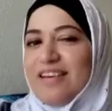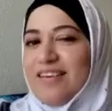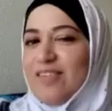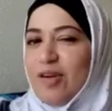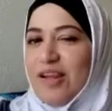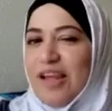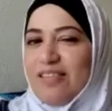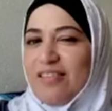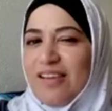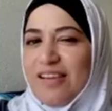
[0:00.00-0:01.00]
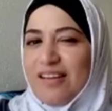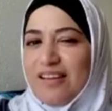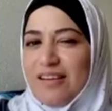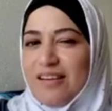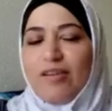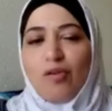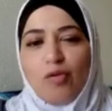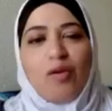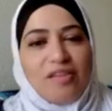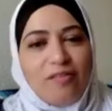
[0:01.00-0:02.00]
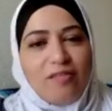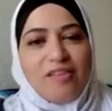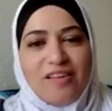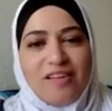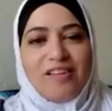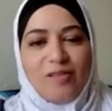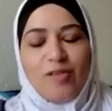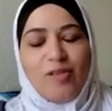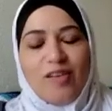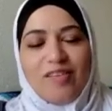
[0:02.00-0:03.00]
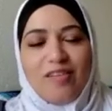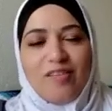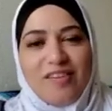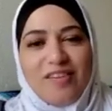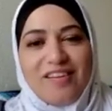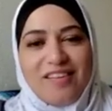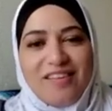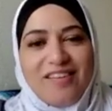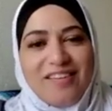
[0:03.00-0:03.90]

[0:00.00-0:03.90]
2018? 2017. No, 2017 was 2017. Yeah